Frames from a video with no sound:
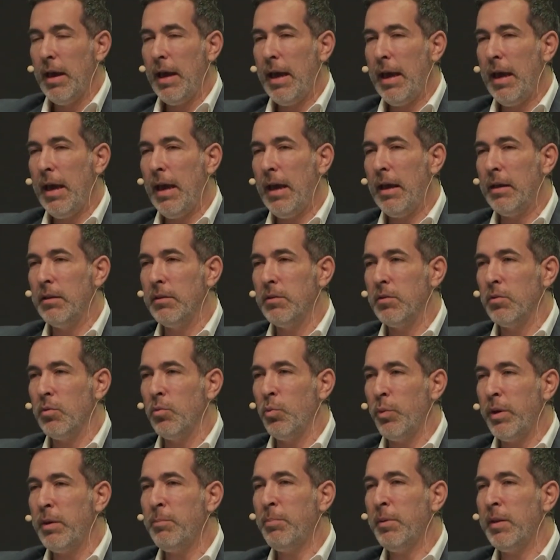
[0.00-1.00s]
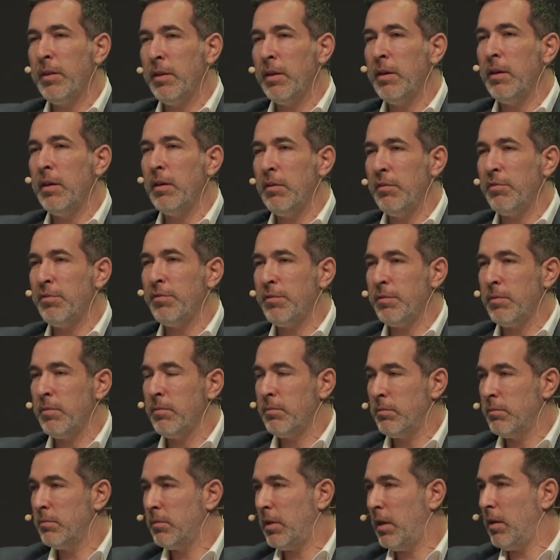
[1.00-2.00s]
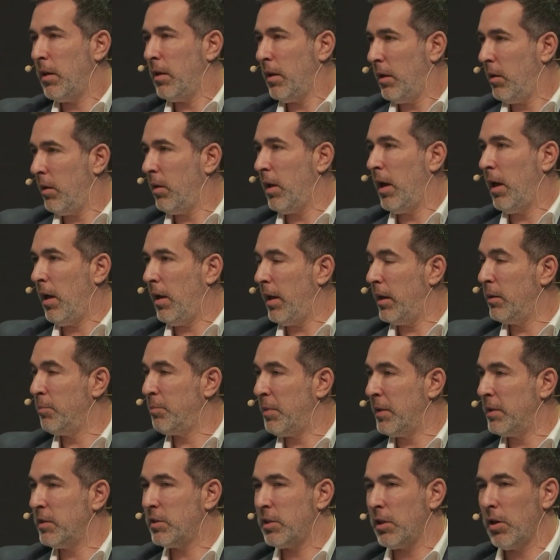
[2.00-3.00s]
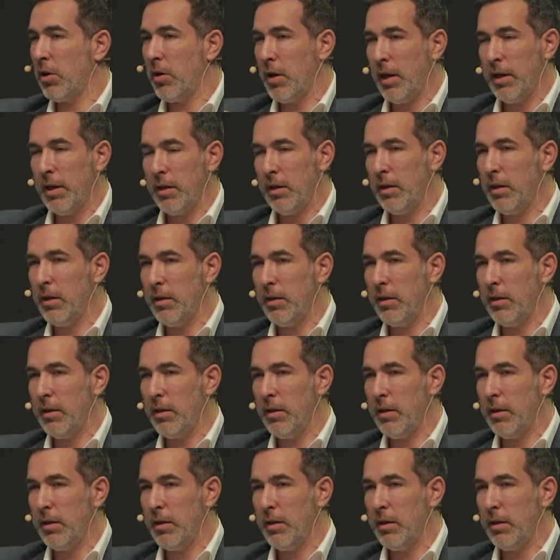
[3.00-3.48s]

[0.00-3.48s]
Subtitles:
And we believe in Pentera